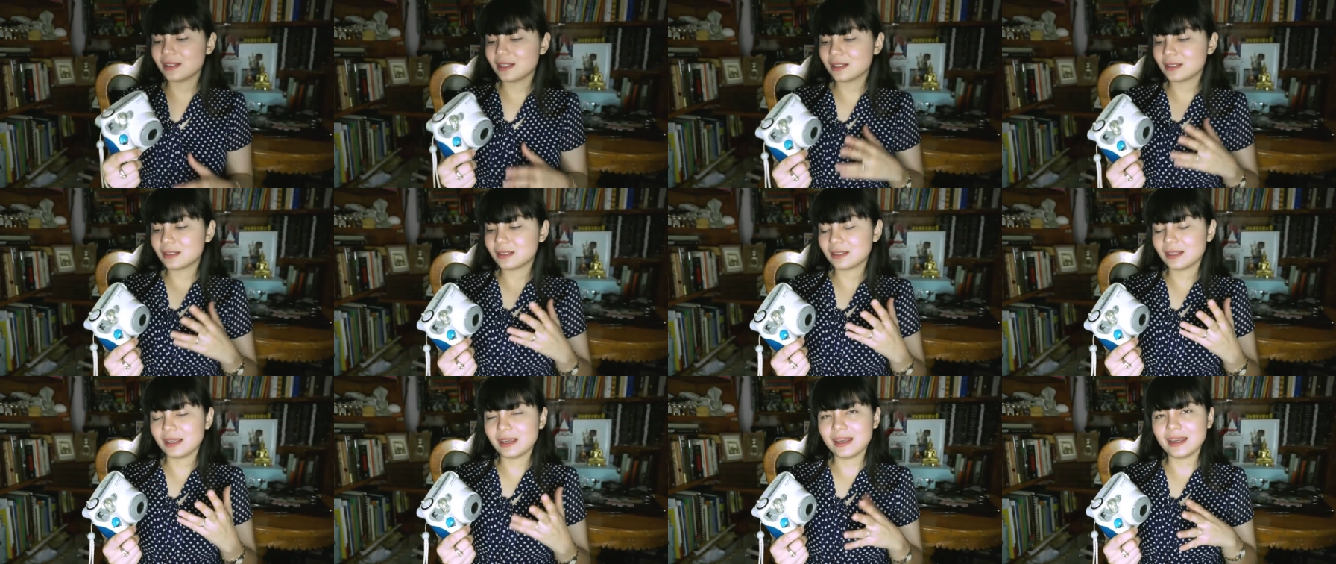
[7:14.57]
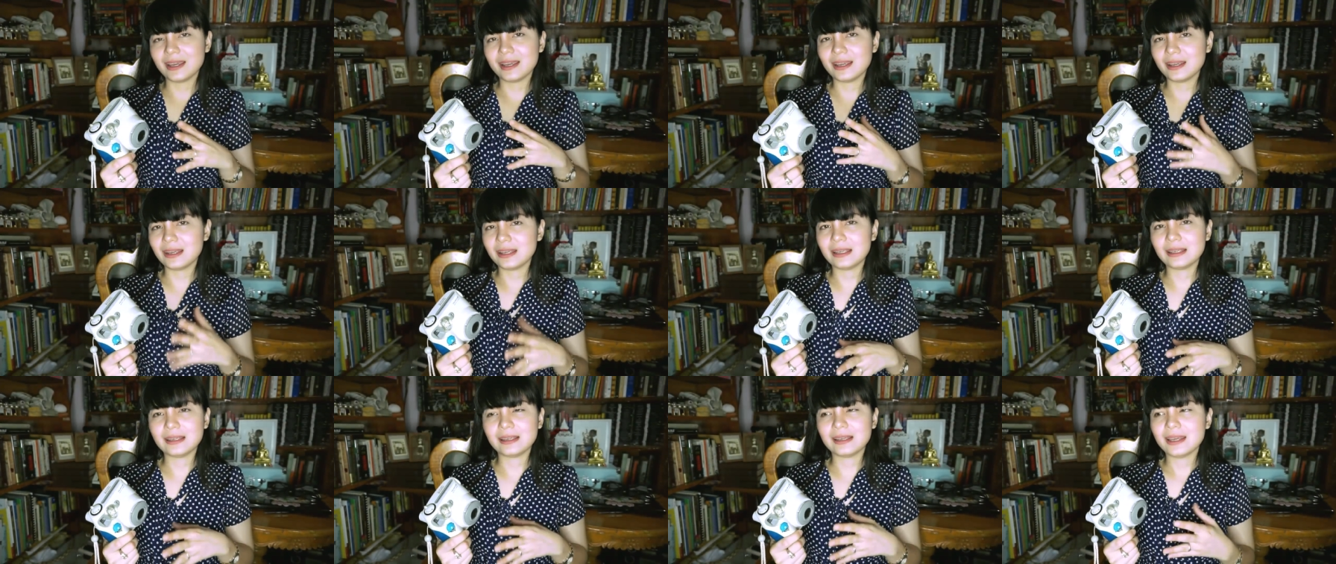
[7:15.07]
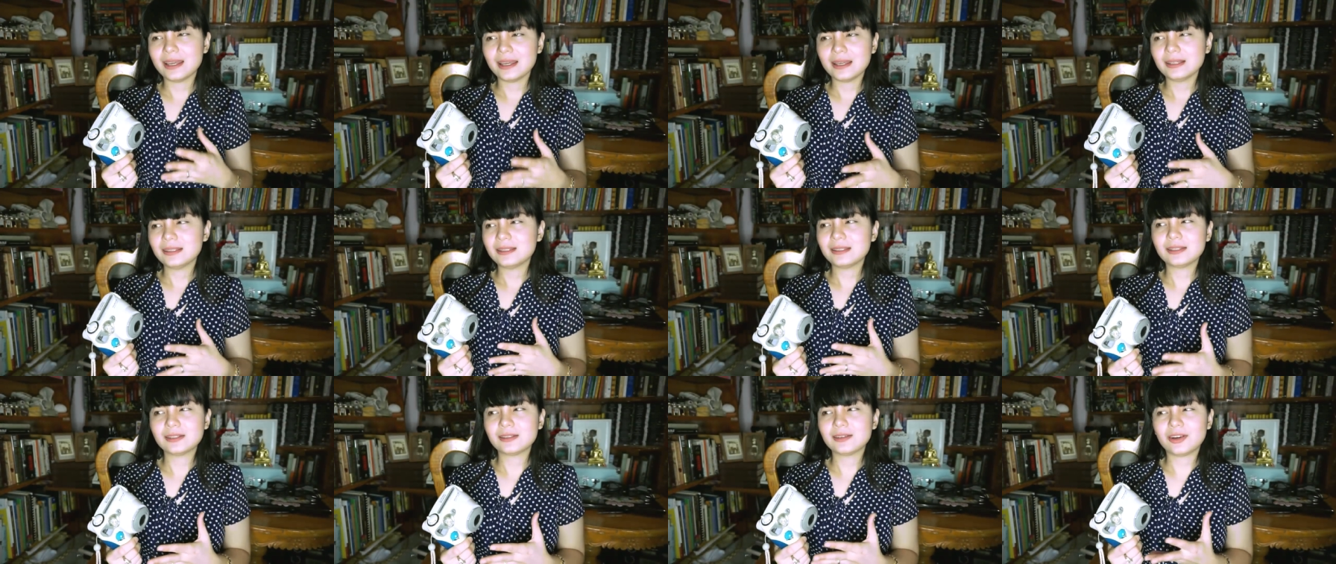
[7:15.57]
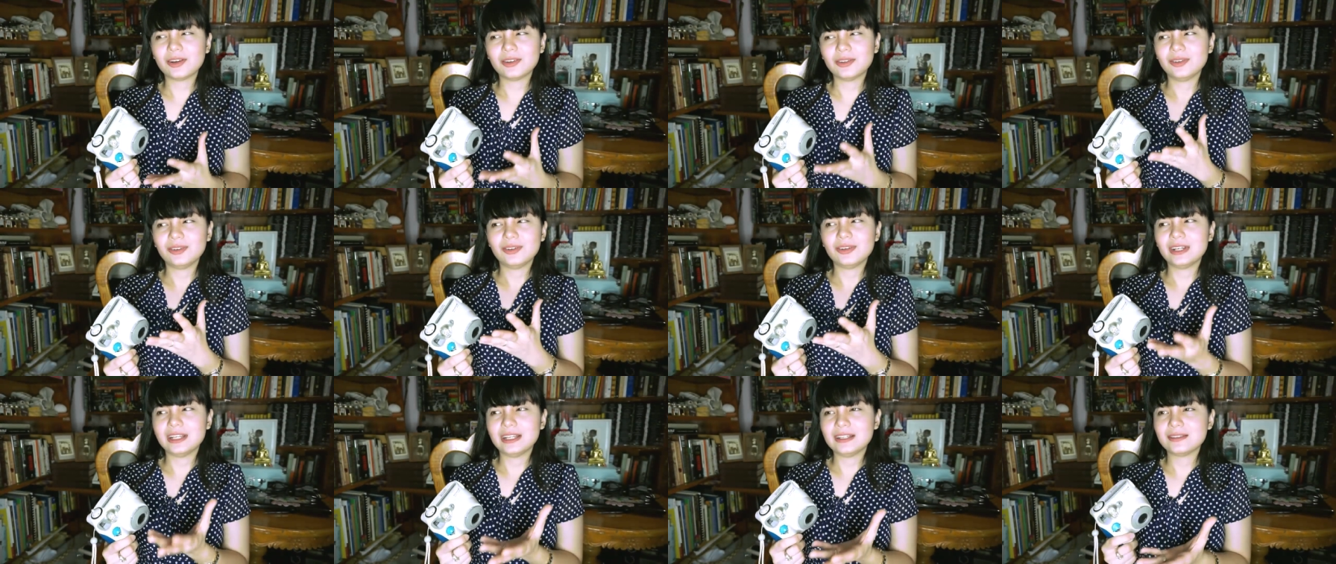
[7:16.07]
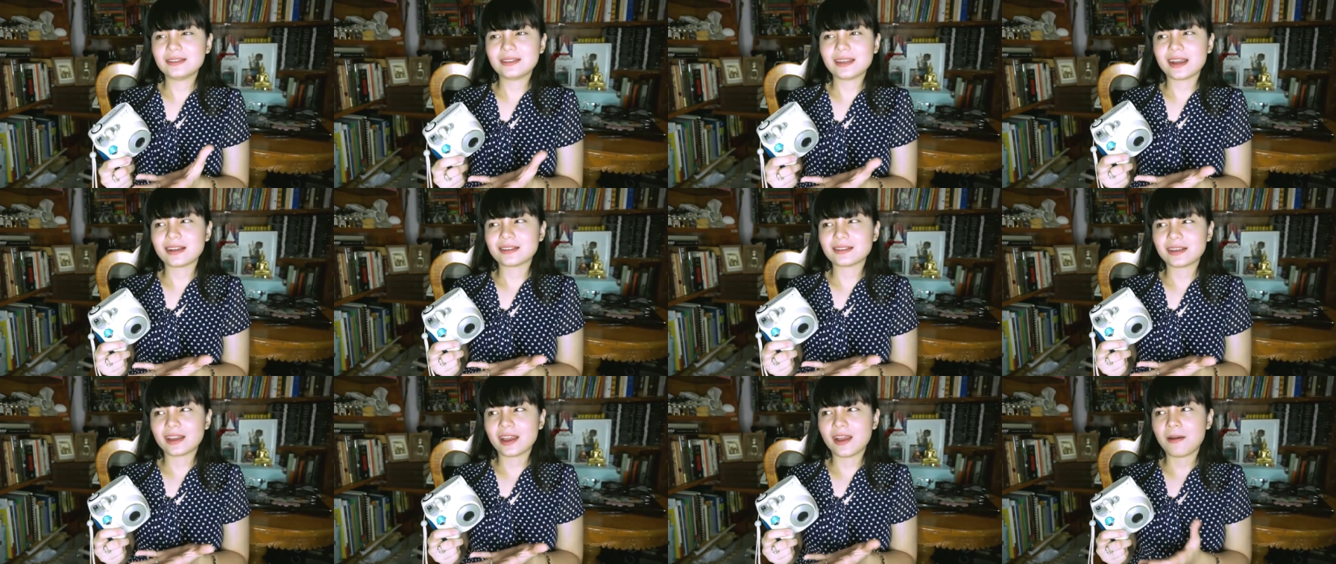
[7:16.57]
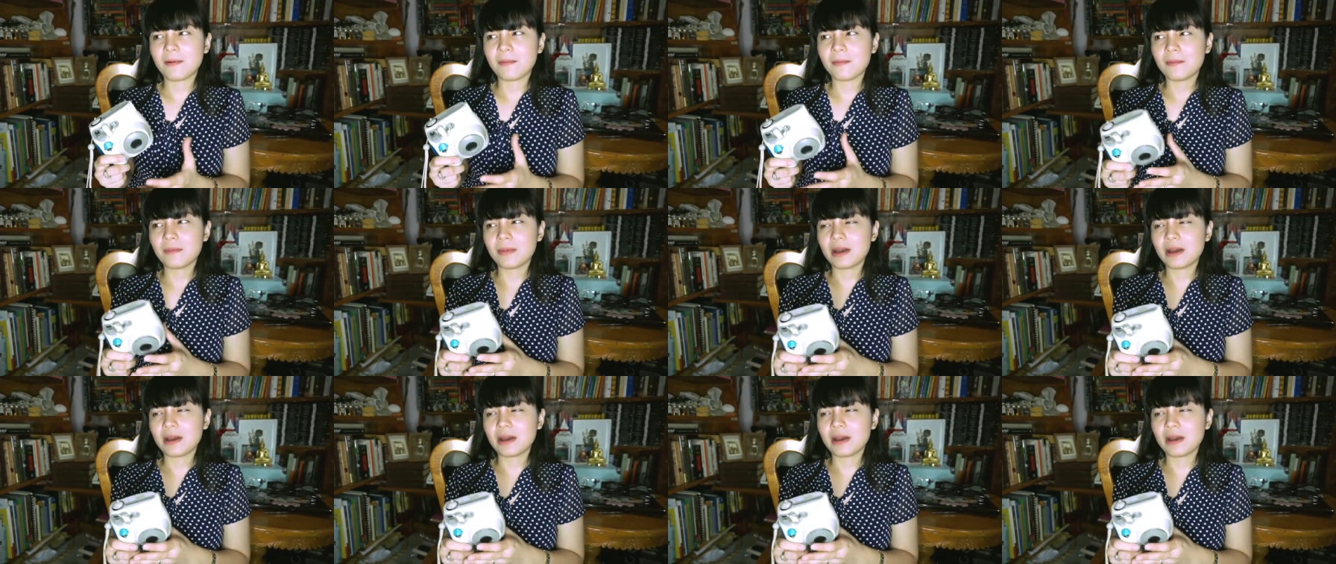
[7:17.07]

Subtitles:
It's a starter Instax cam,